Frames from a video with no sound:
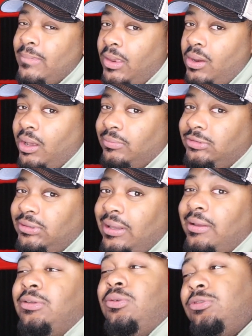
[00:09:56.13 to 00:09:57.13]
You know what I'm
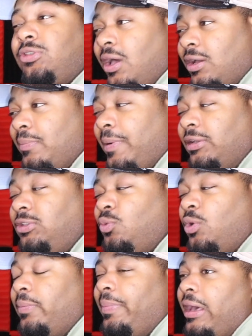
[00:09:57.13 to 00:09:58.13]
saying? You talking about you
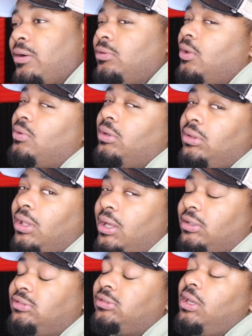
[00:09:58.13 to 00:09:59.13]
want to battle loaded
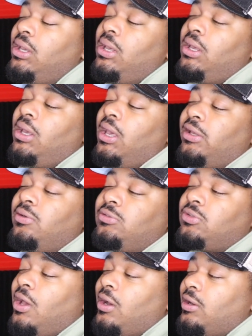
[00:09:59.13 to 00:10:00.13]
Lux, and you
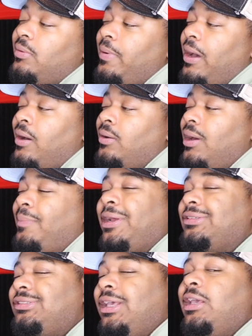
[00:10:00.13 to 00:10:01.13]
talking about I'm
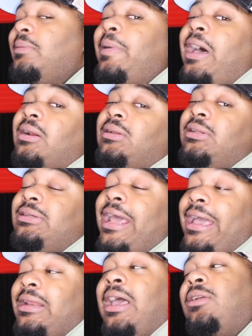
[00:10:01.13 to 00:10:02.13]
not saying he battling
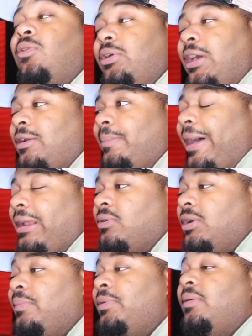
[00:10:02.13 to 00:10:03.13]
Danny. I know he got a battle
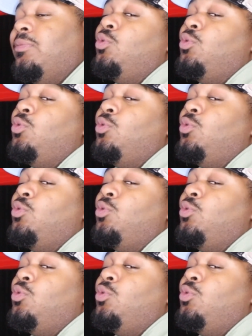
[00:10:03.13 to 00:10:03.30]
coming up.